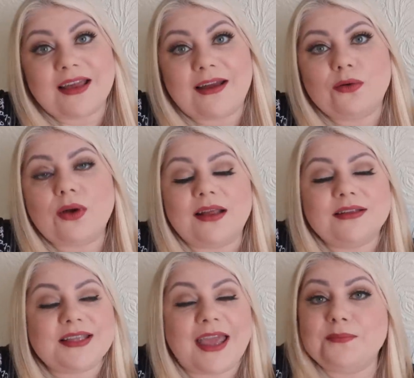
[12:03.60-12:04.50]
now.
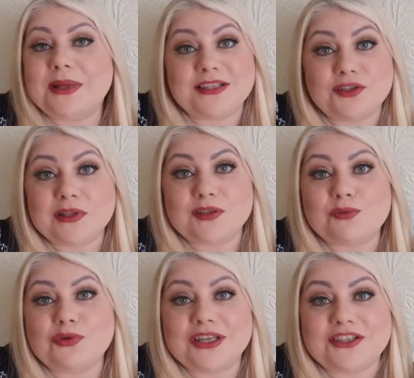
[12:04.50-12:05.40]
And Kate messaged me
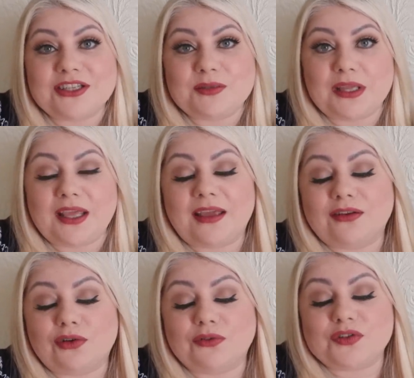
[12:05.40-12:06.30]
this morning, she's been
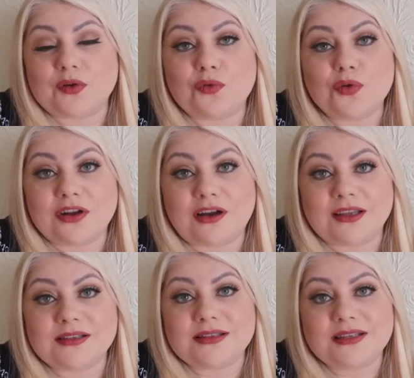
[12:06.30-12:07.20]
getting a lot of stuff
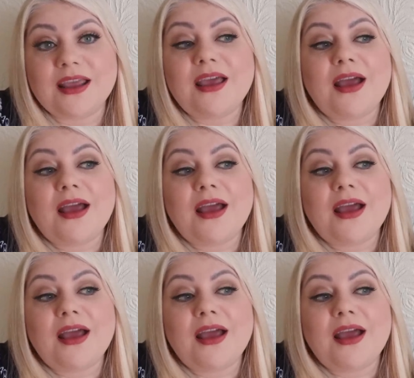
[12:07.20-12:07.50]
organized